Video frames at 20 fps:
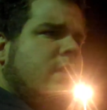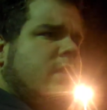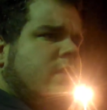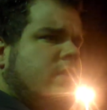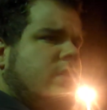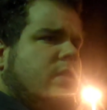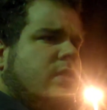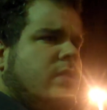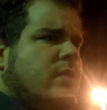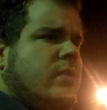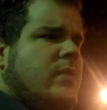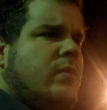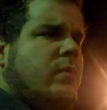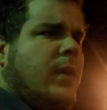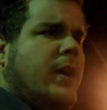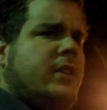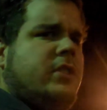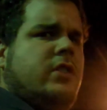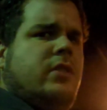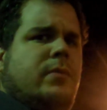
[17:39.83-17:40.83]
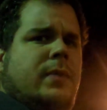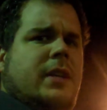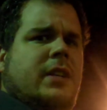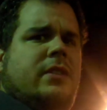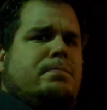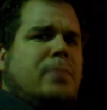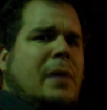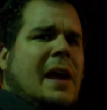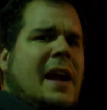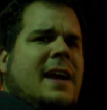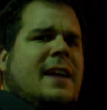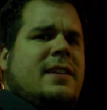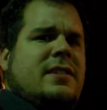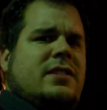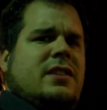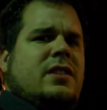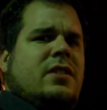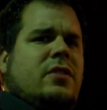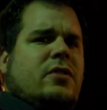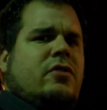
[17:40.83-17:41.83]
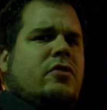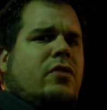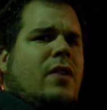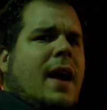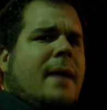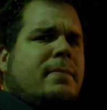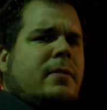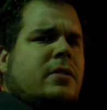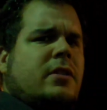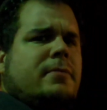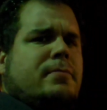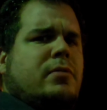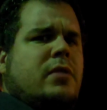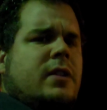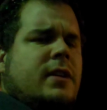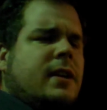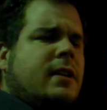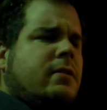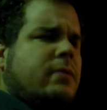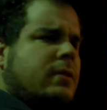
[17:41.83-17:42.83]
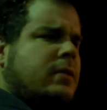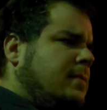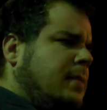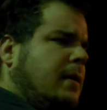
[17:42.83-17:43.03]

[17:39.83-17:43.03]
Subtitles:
So why should we pay to see their crap that they're putting out?